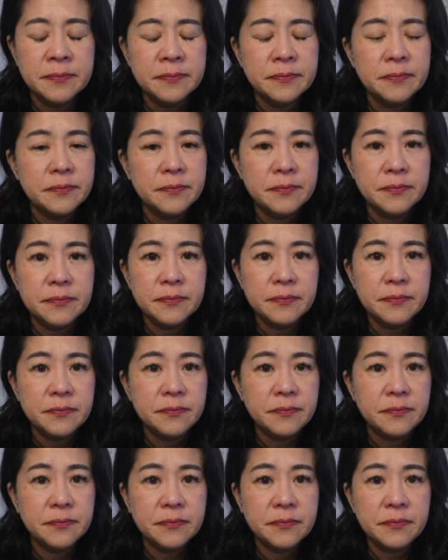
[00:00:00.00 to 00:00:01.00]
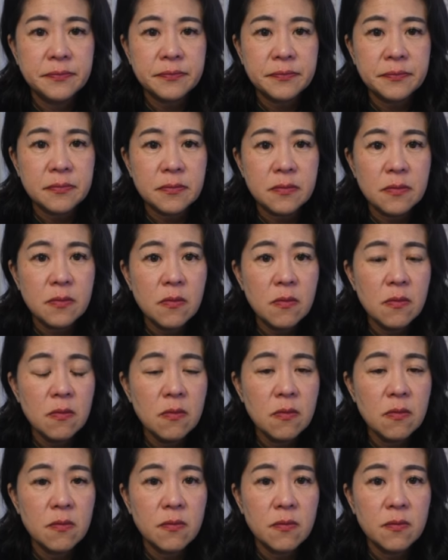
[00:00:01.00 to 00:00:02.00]

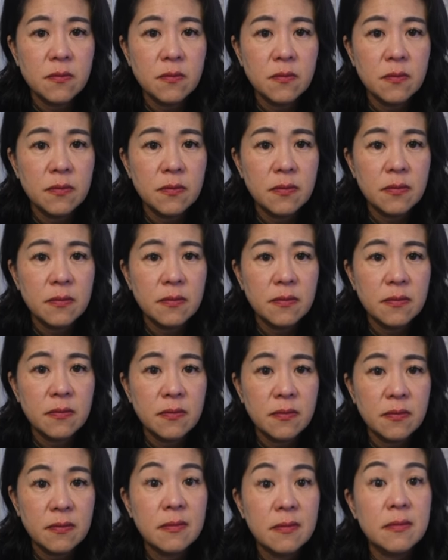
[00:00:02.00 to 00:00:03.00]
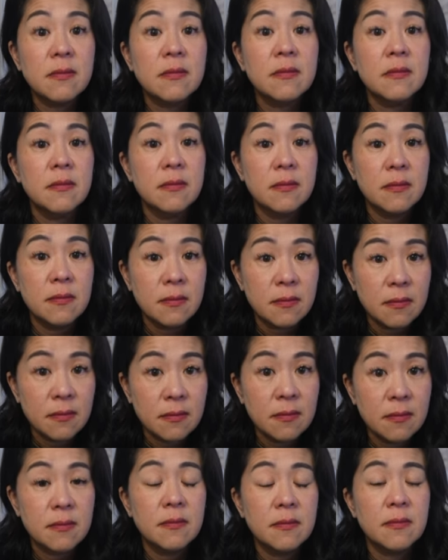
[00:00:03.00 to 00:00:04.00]

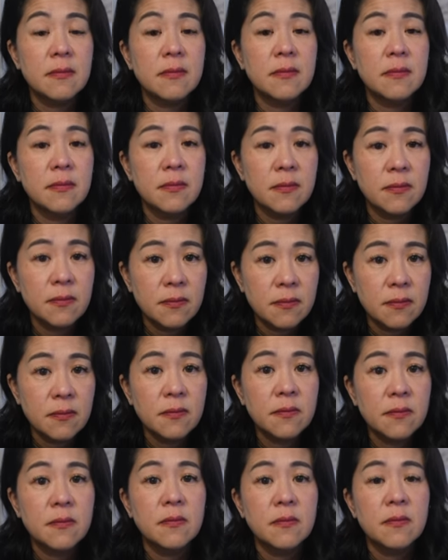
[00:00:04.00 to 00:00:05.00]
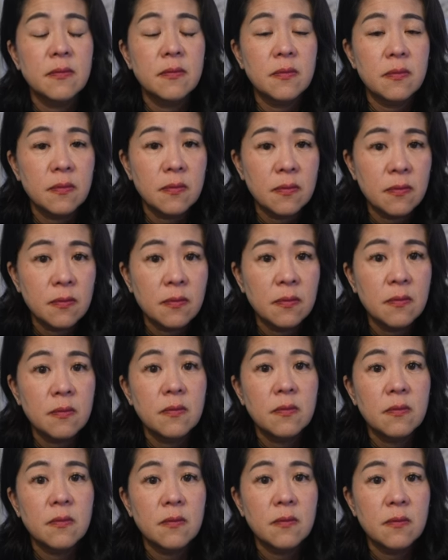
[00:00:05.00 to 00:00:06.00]

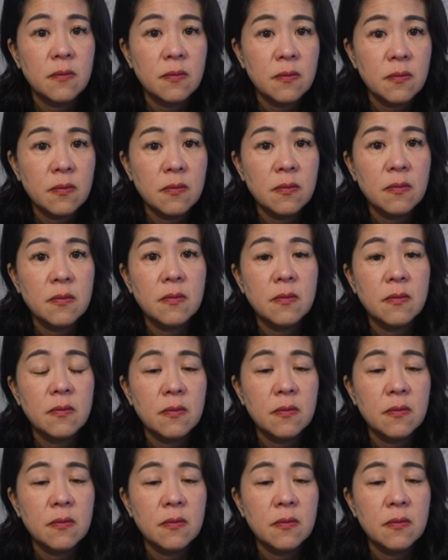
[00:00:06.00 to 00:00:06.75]
[no speech]